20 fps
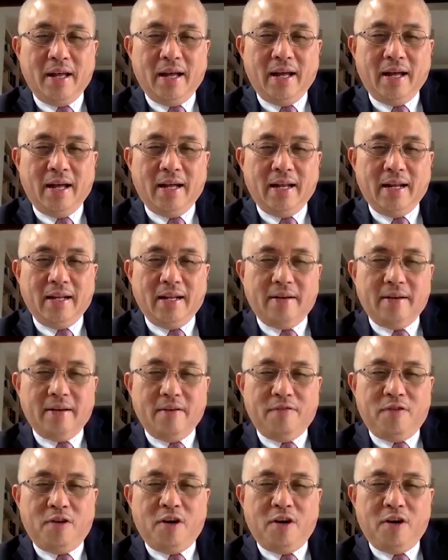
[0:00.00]

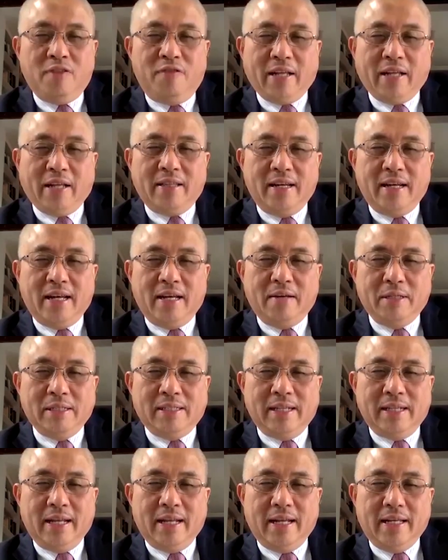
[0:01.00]
The fourth factor I
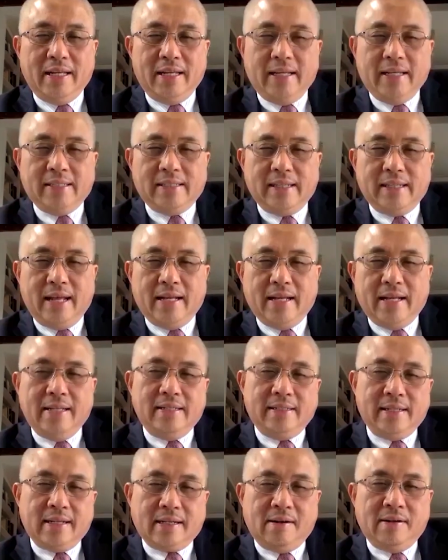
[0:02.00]
would say is, and
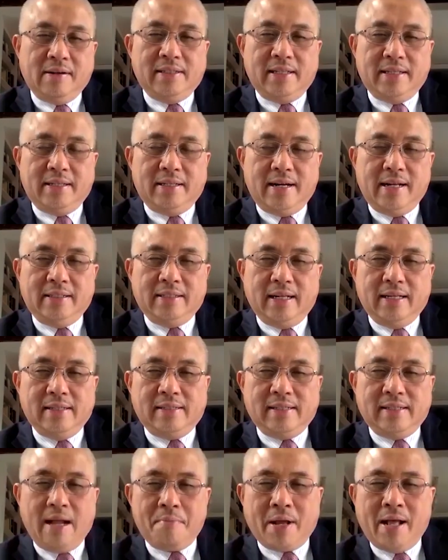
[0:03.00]
this is a consideration,
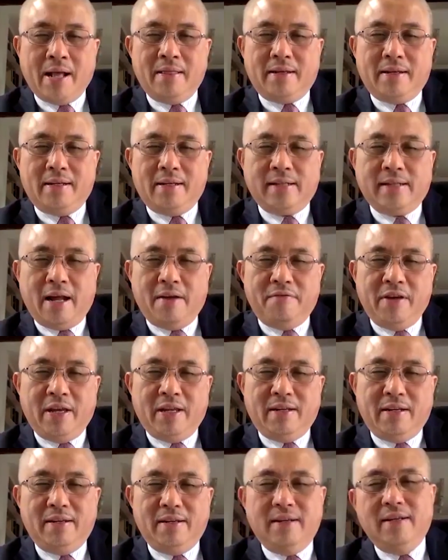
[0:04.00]
some countries have
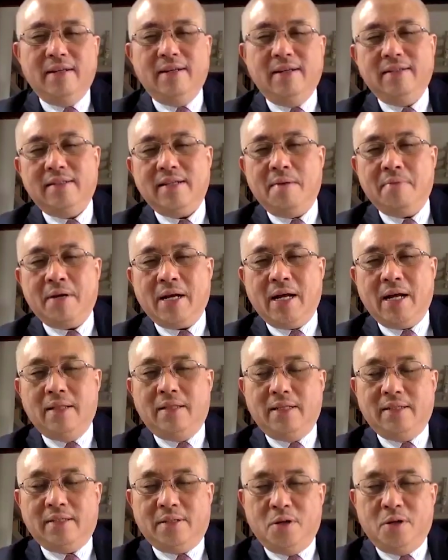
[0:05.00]
it, some
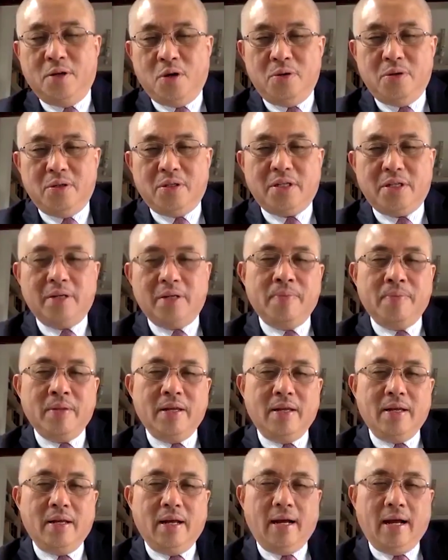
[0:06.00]
countries don't.
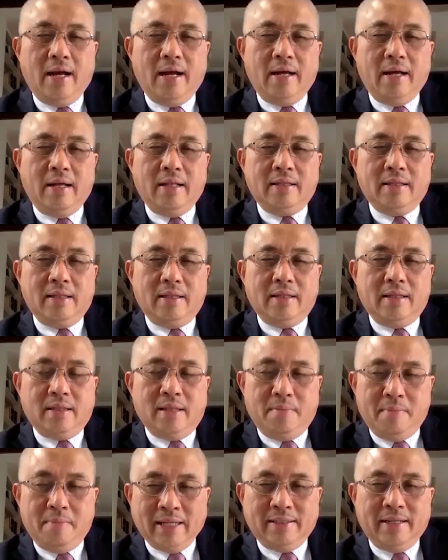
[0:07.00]

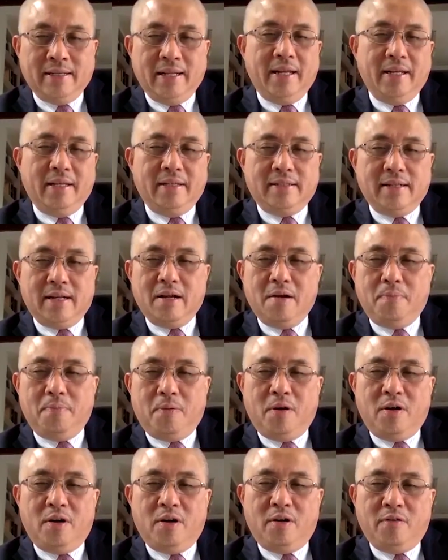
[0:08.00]
Temasek in
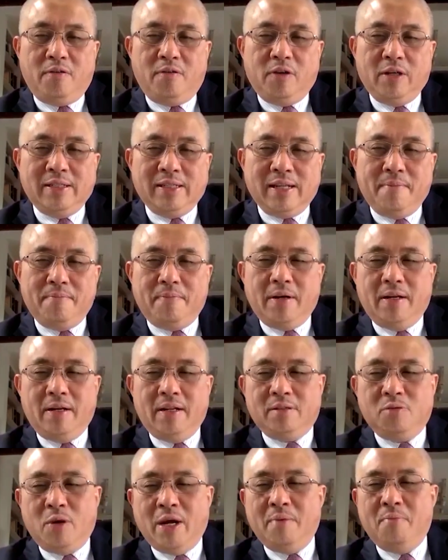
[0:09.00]
Singapore, for example,
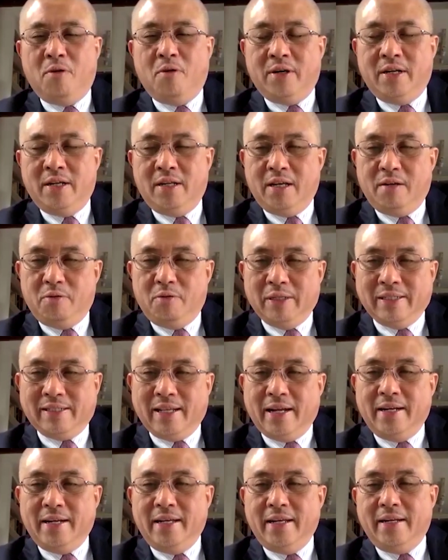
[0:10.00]
is one model that we
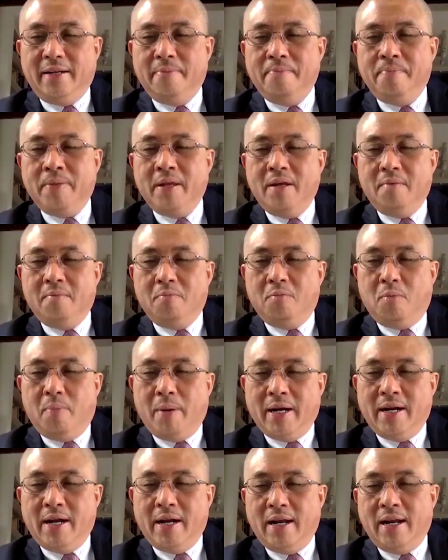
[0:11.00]
studied.
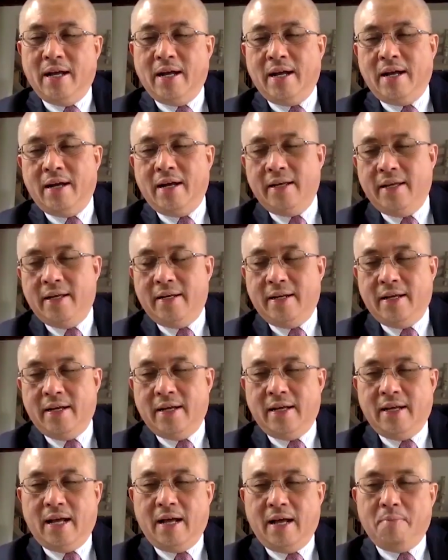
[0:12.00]
Mubadala in
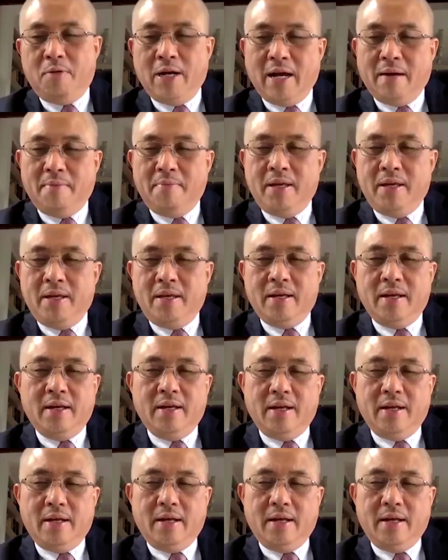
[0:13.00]
Abu Dhabi.